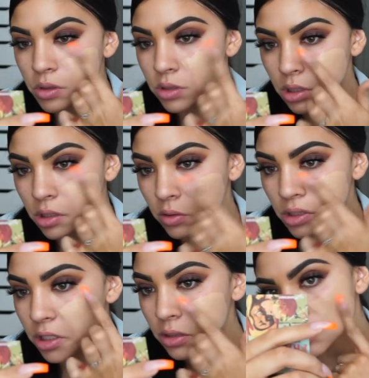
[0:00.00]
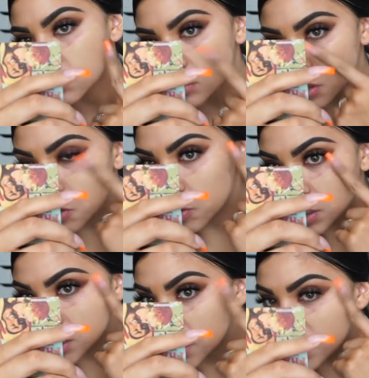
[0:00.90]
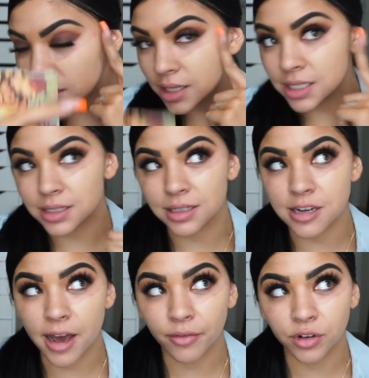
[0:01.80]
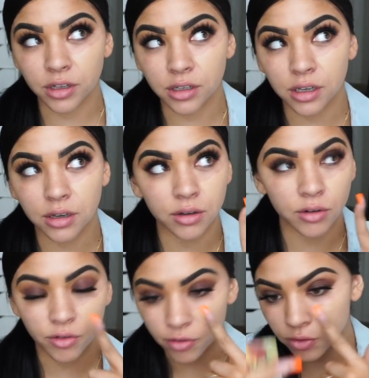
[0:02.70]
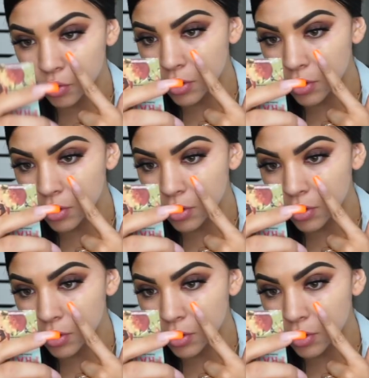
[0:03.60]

It's a little light. So looking at it, it's definitely full